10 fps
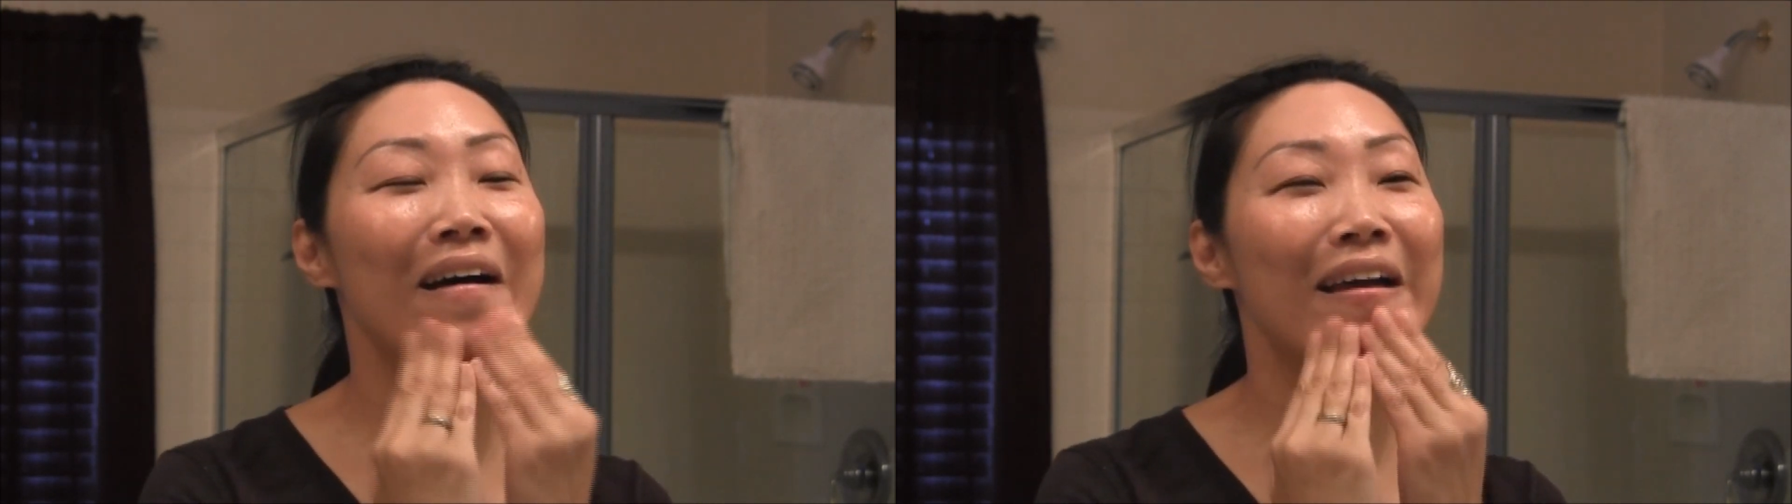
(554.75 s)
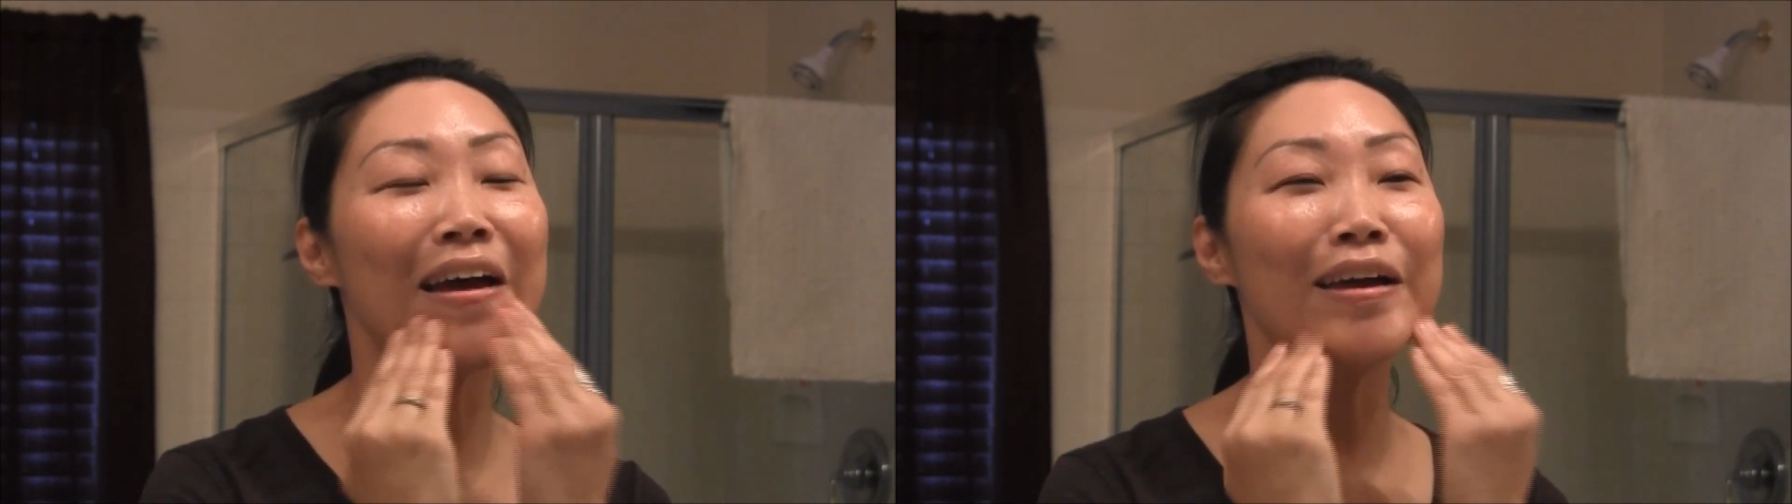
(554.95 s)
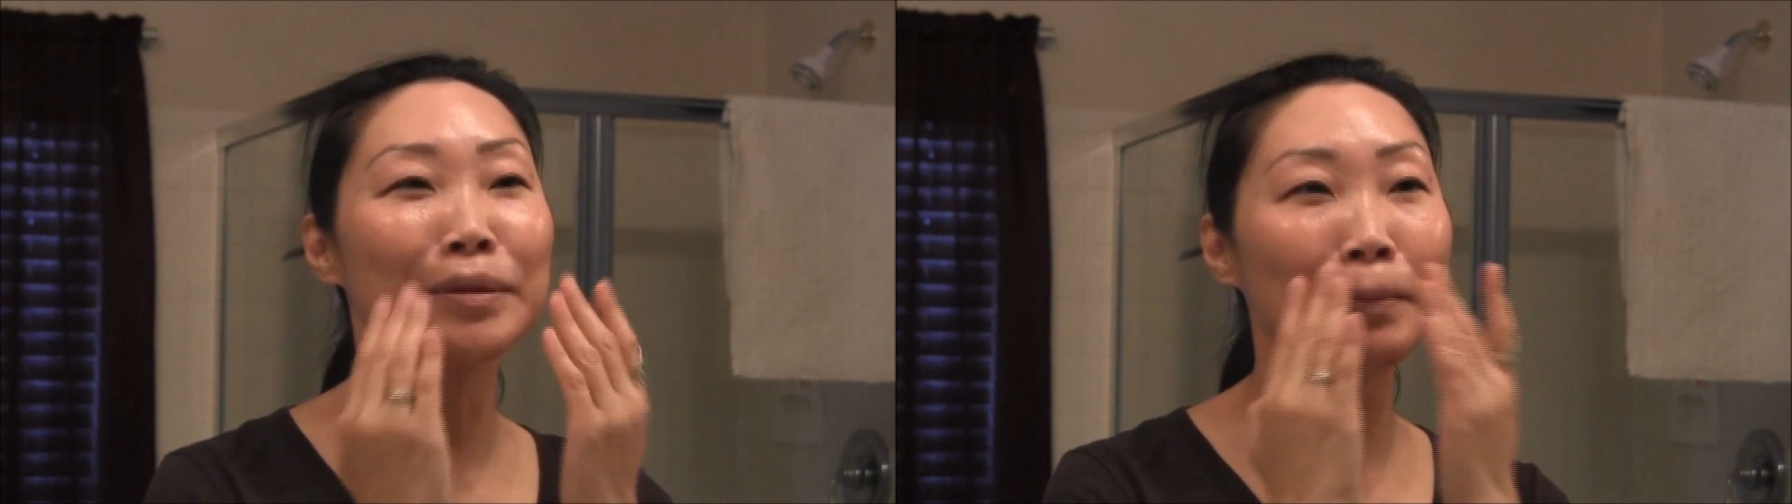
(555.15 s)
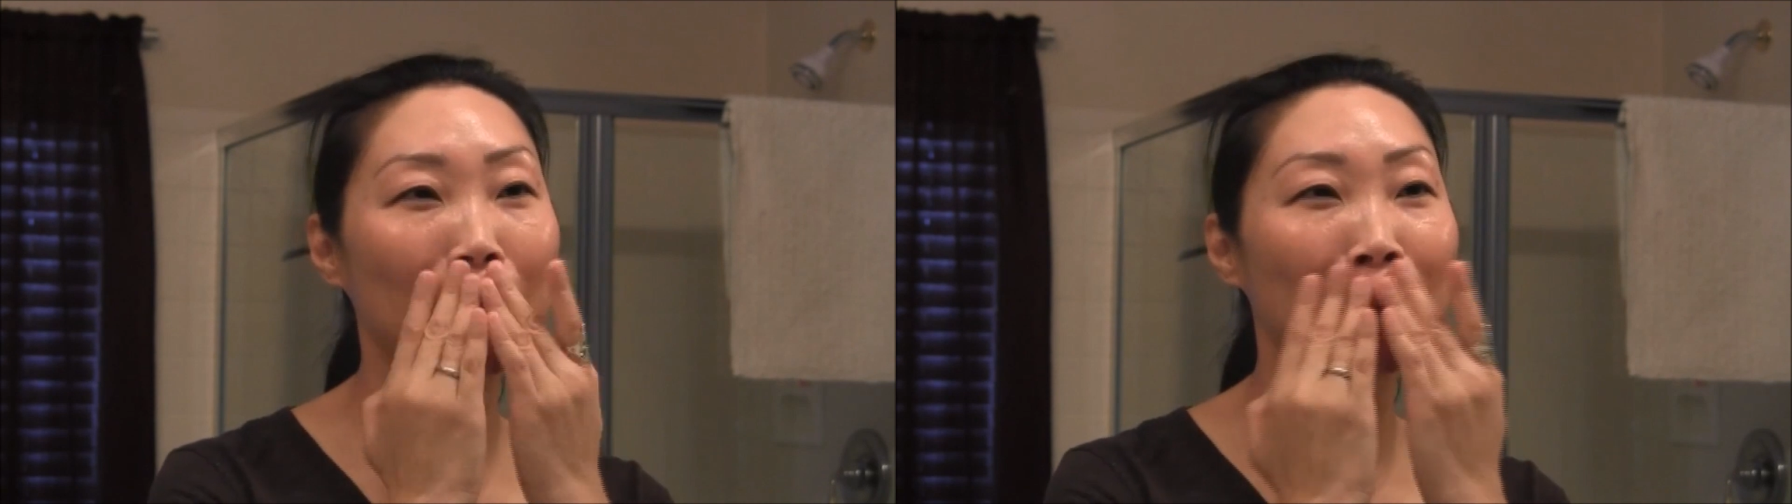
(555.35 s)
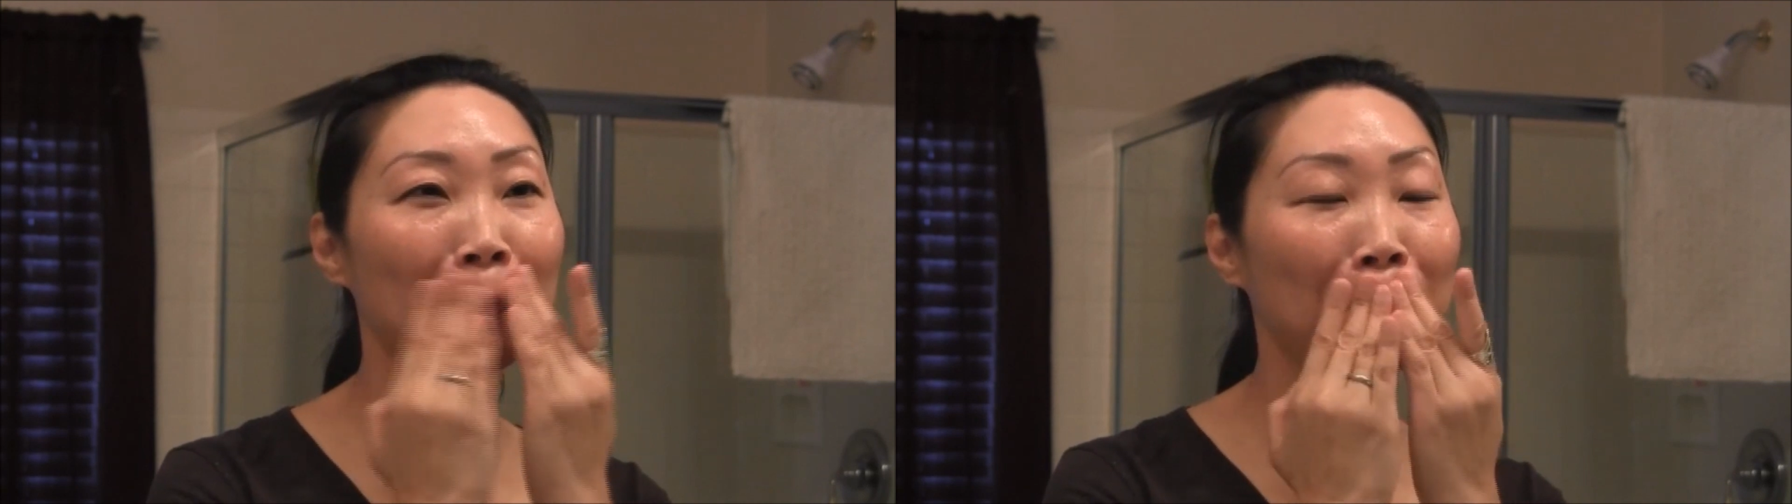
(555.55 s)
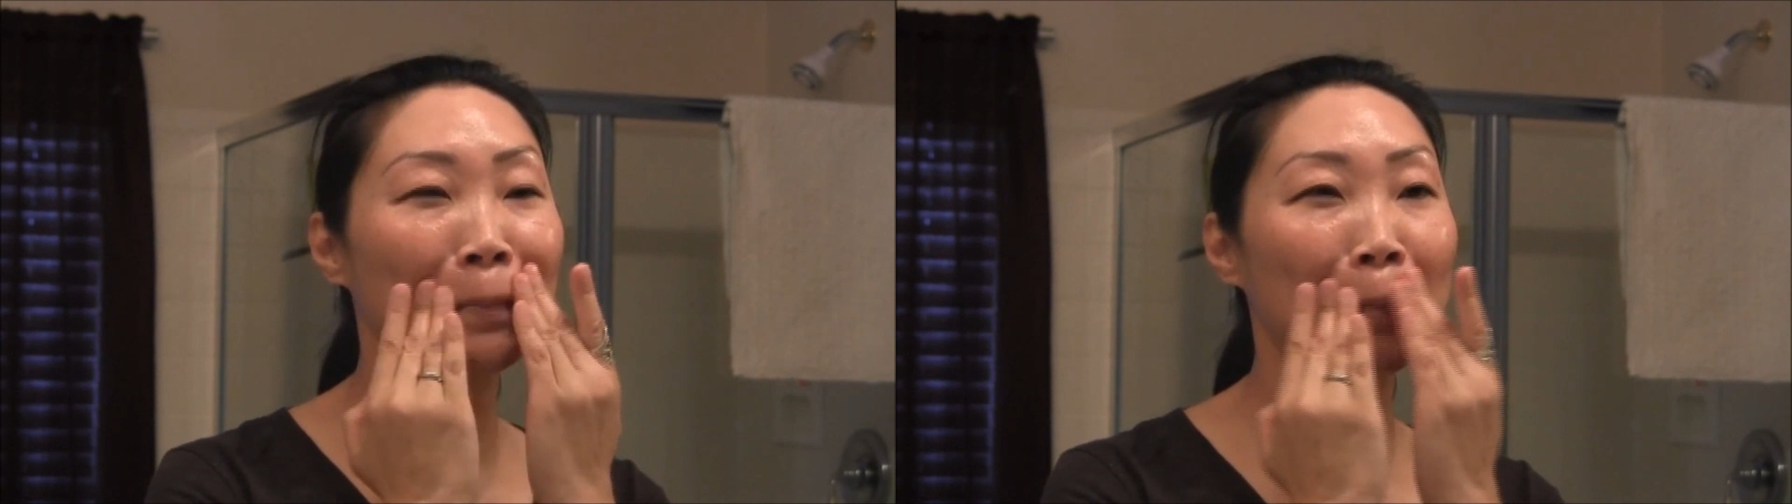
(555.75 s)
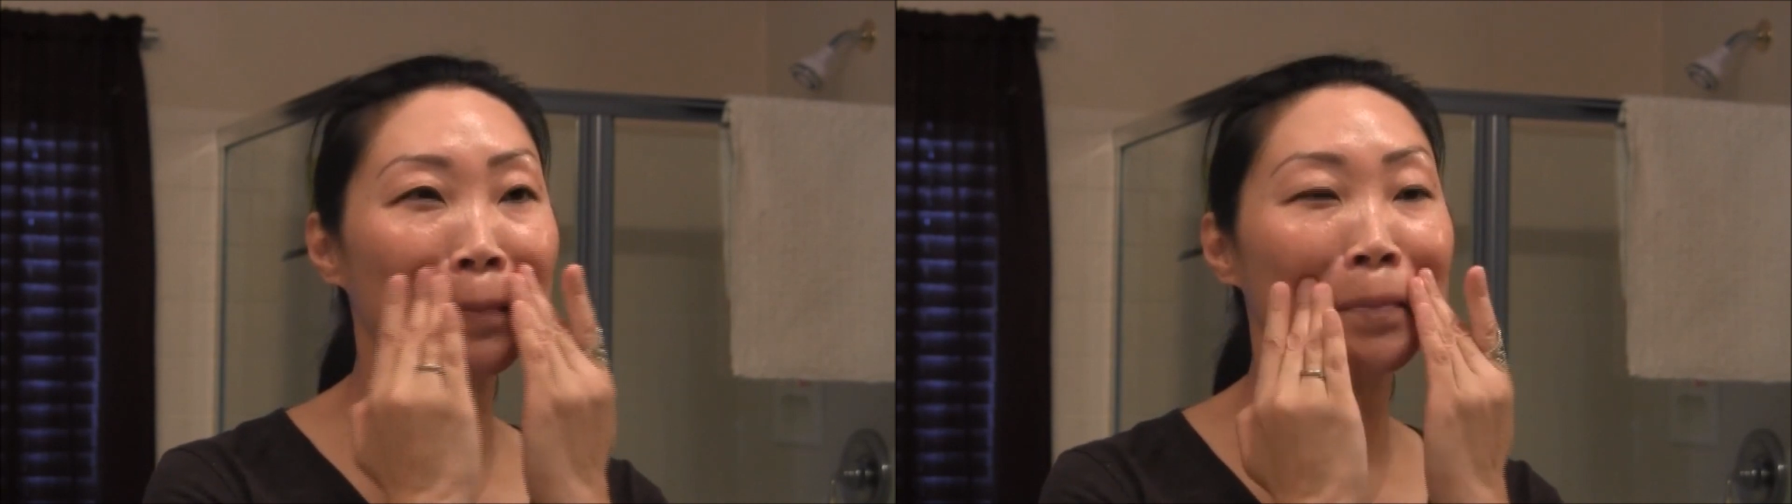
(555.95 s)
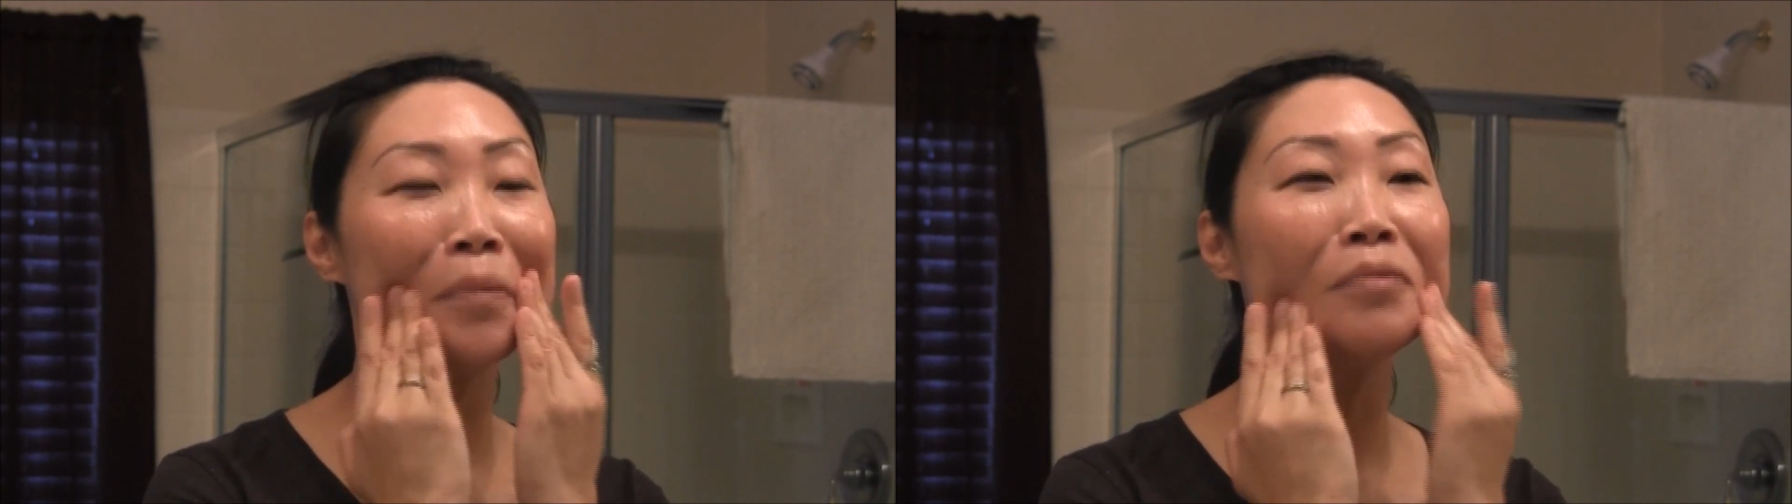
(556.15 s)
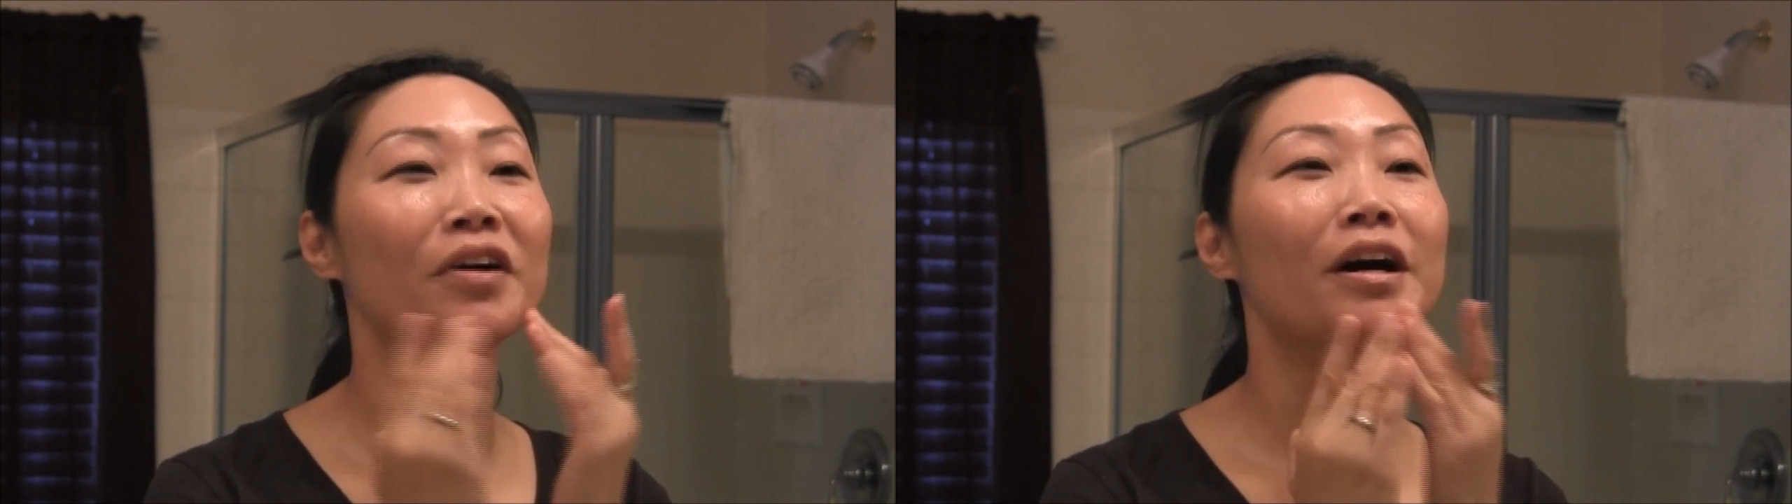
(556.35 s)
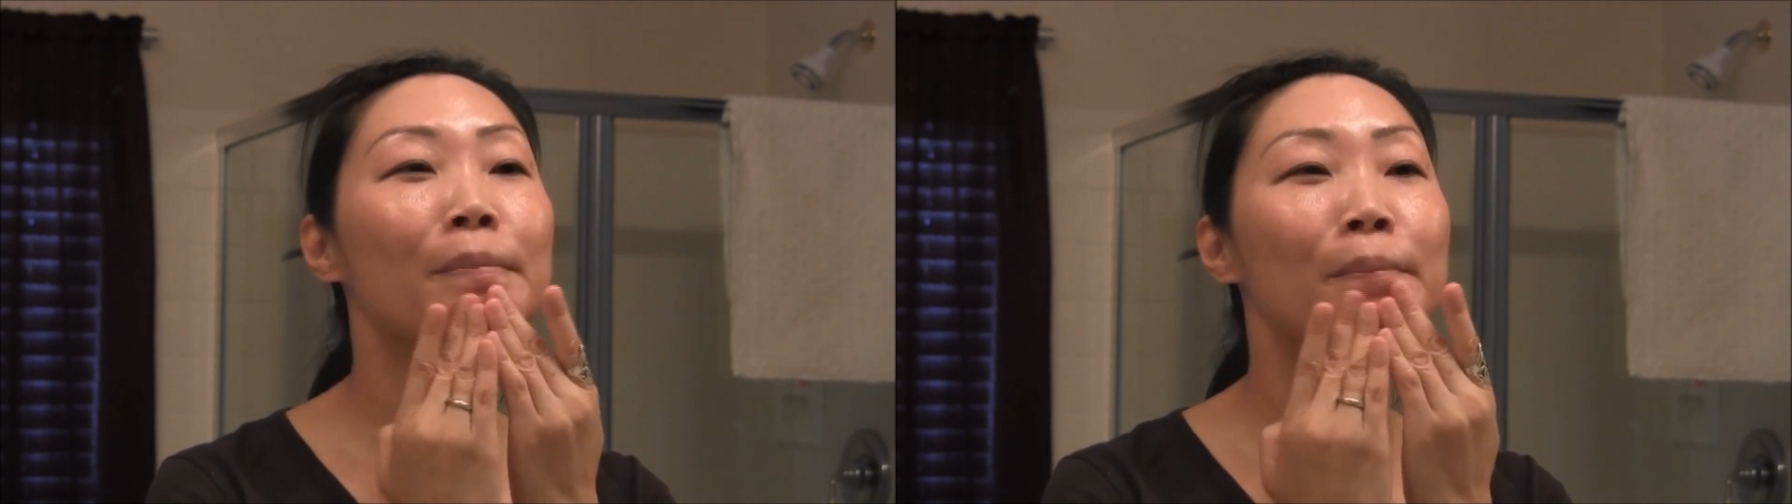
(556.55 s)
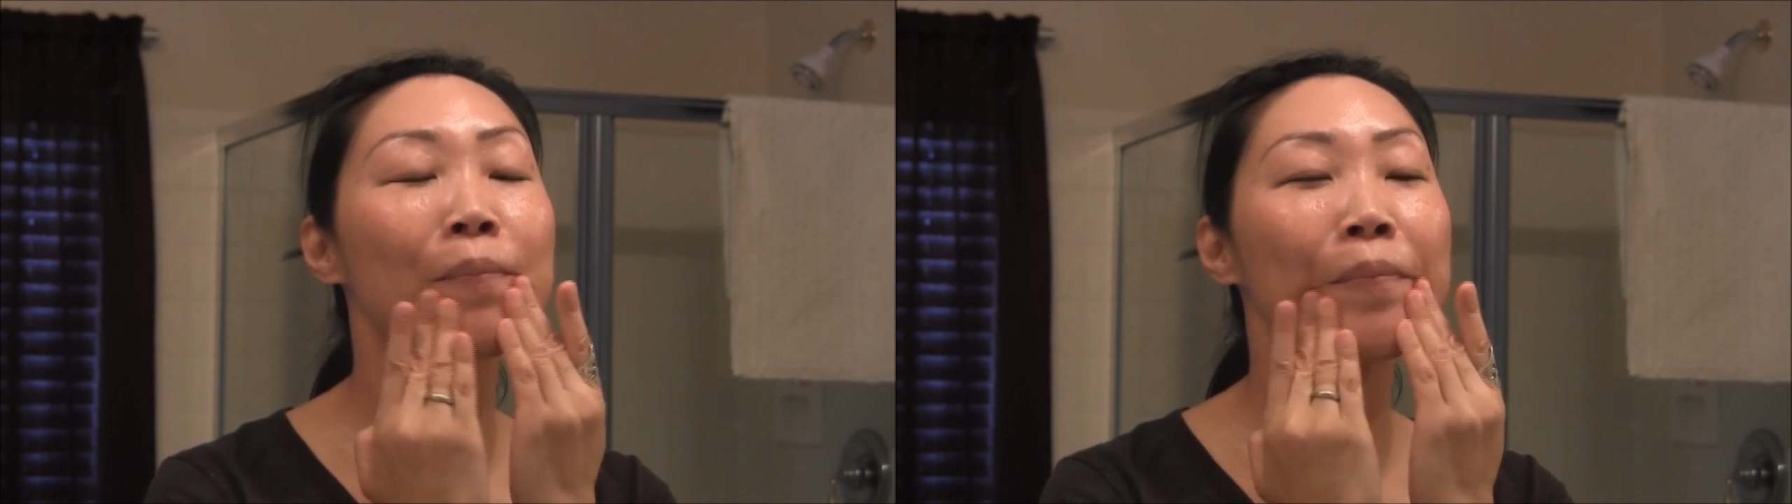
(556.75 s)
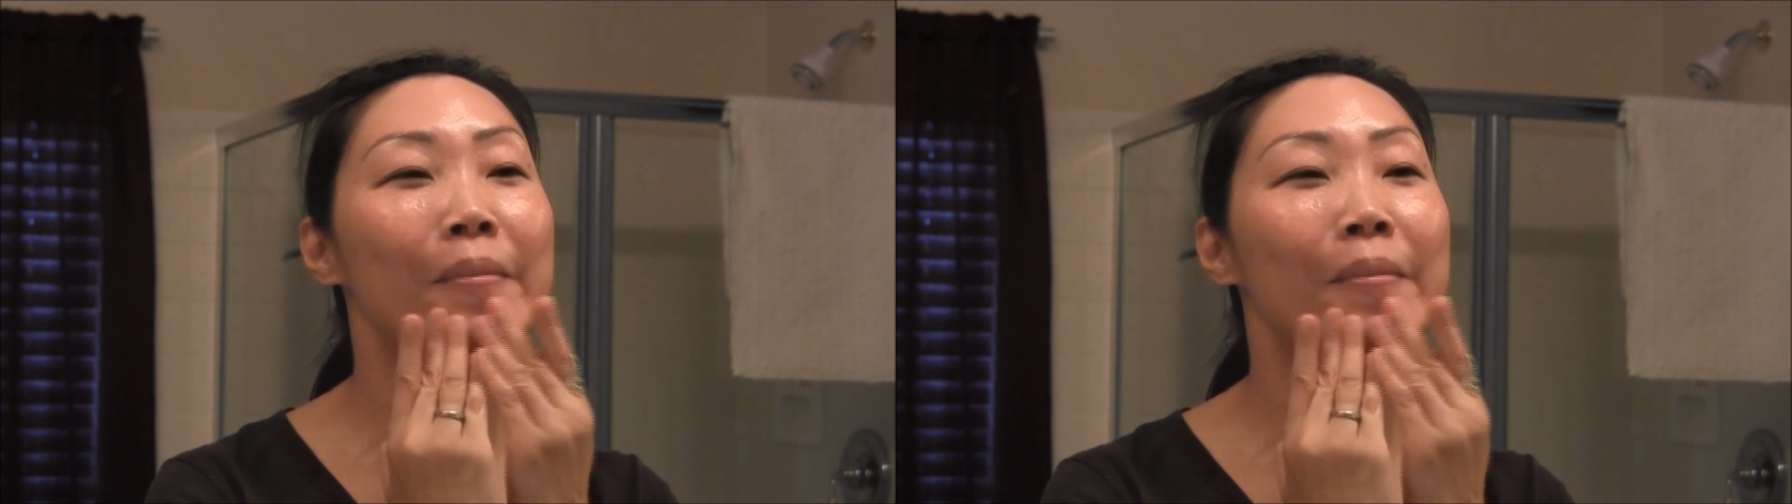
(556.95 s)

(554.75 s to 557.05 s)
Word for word: Okay, then we'll move up.